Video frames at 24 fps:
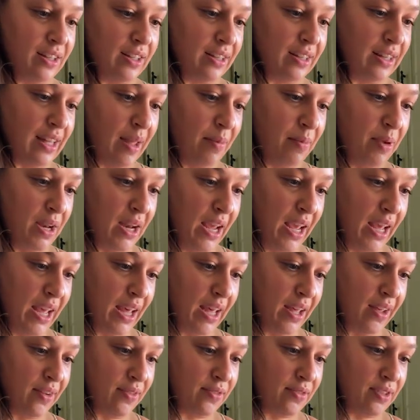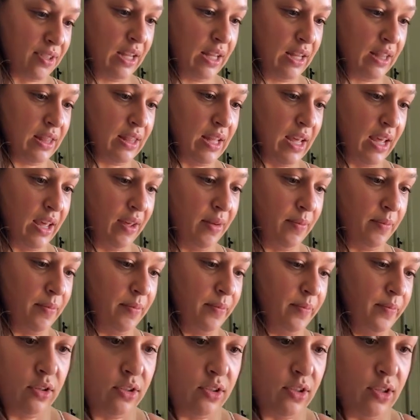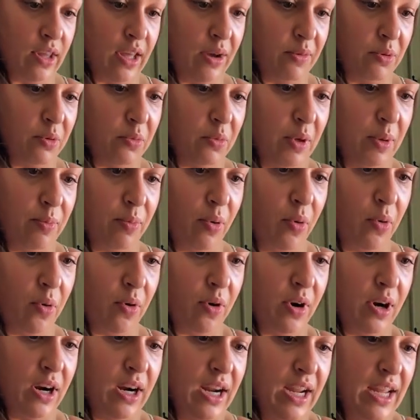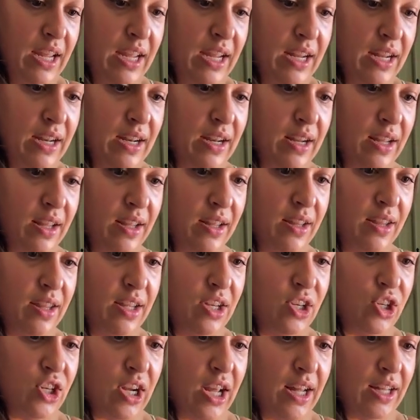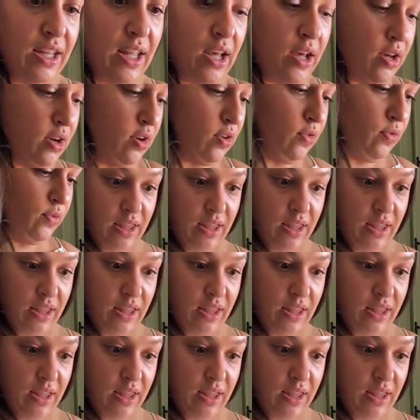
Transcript: lemon halves in them so that when we pour in the Jello,